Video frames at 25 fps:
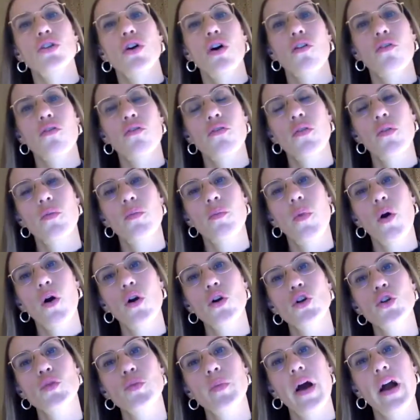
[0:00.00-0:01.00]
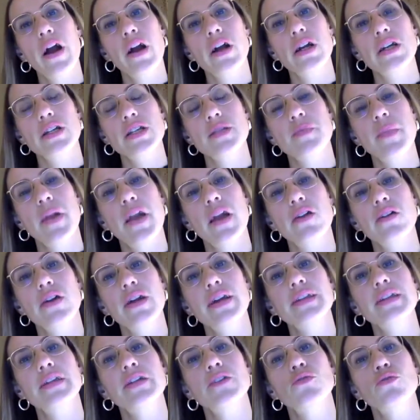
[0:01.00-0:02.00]
of Polish migrants
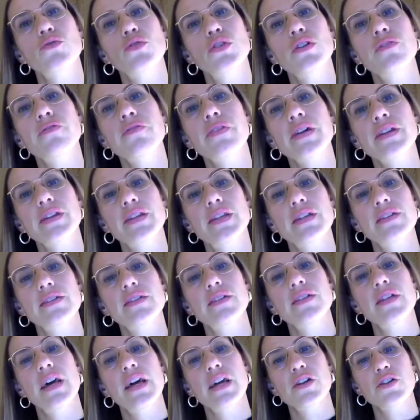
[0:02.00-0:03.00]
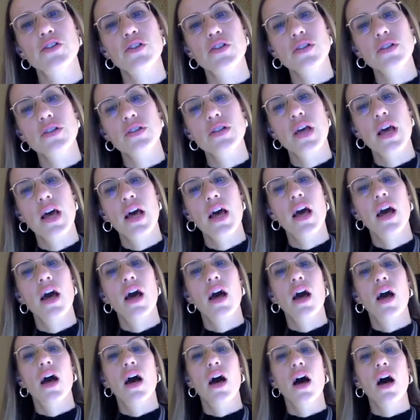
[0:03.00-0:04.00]
migrating to different destinations,
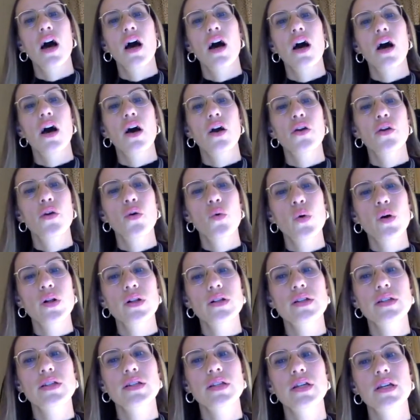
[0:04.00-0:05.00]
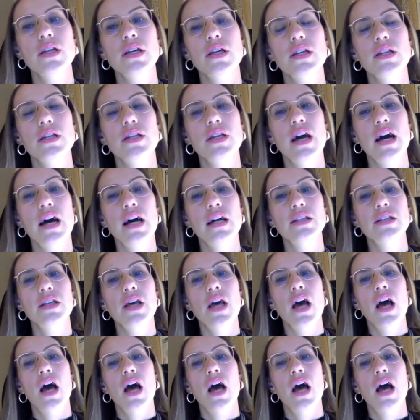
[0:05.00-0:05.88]
you will see that